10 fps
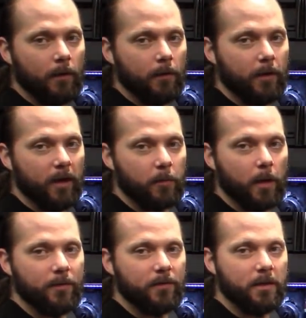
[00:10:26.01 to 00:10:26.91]
You guys
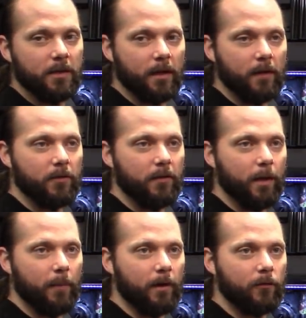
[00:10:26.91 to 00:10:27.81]
probably seen these on your
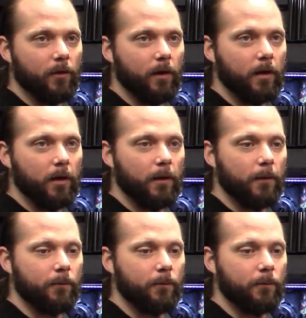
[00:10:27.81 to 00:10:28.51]
Snap-on truck.